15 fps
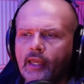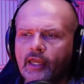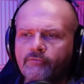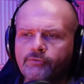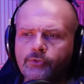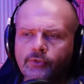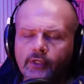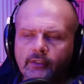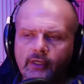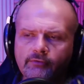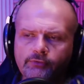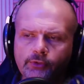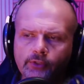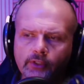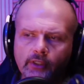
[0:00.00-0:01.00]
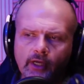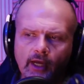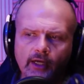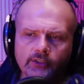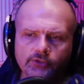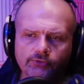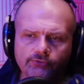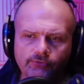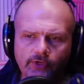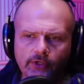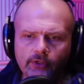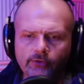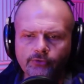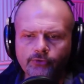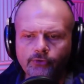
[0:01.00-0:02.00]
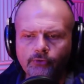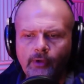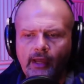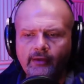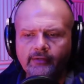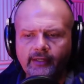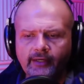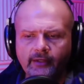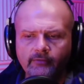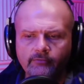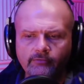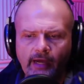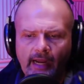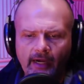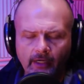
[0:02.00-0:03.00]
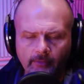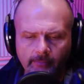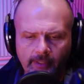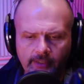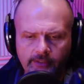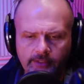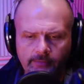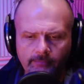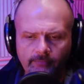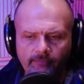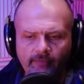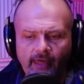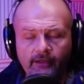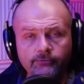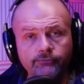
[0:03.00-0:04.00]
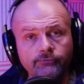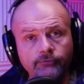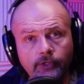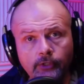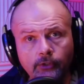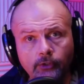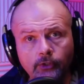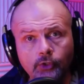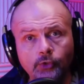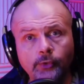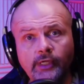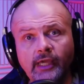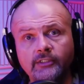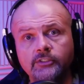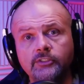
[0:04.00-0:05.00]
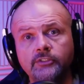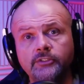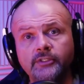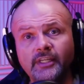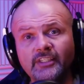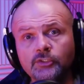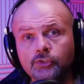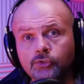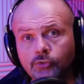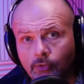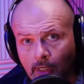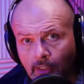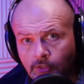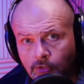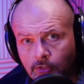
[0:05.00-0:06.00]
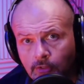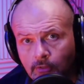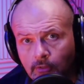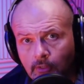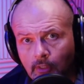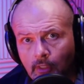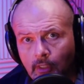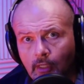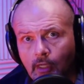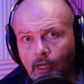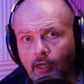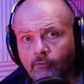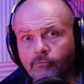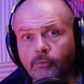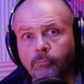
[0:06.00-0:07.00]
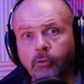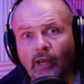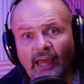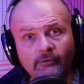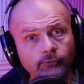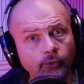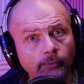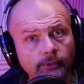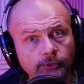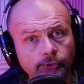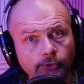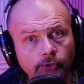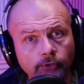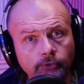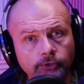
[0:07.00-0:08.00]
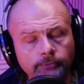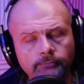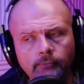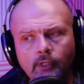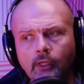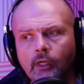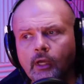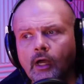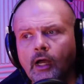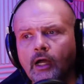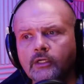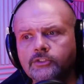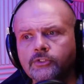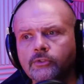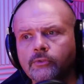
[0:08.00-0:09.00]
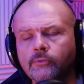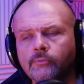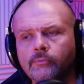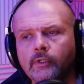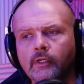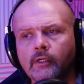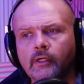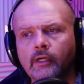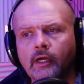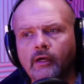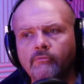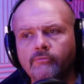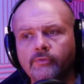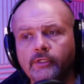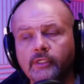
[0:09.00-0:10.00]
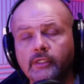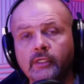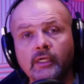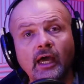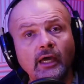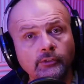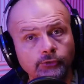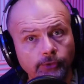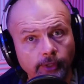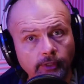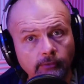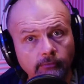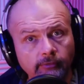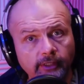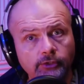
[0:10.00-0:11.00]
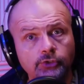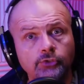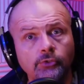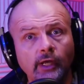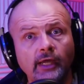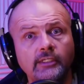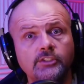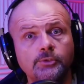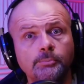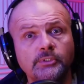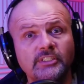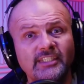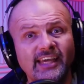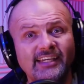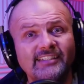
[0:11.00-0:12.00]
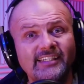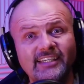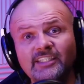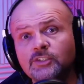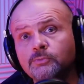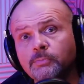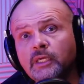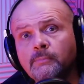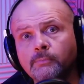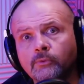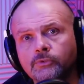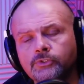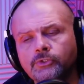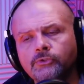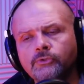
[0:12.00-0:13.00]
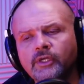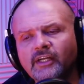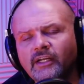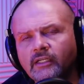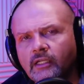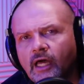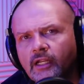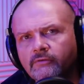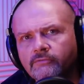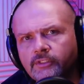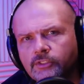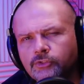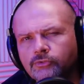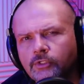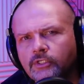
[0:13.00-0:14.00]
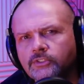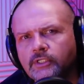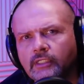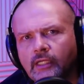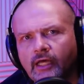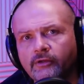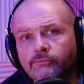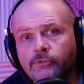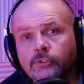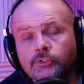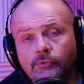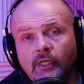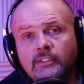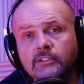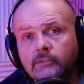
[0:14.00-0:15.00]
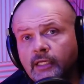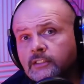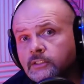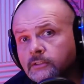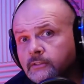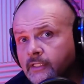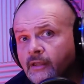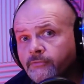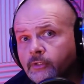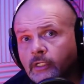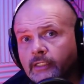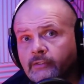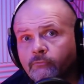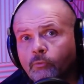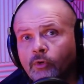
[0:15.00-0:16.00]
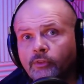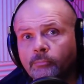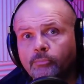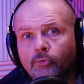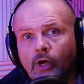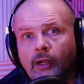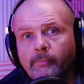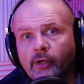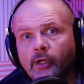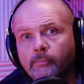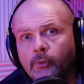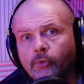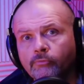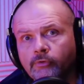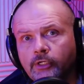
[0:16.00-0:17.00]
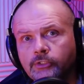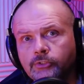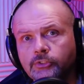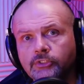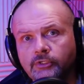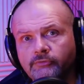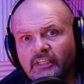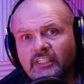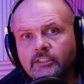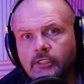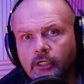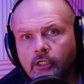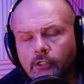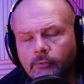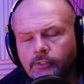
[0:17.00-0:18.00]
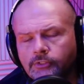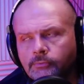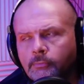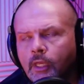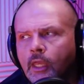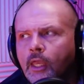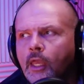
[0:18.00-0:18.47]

If you can cause fear throughout an environment, that fear creates distrust of the platform that you're using, also of the country that's trying to protect its people. So you get a lot of distrust, a lot of fear. So that's definitely one of the primary motivations of e-terrorism.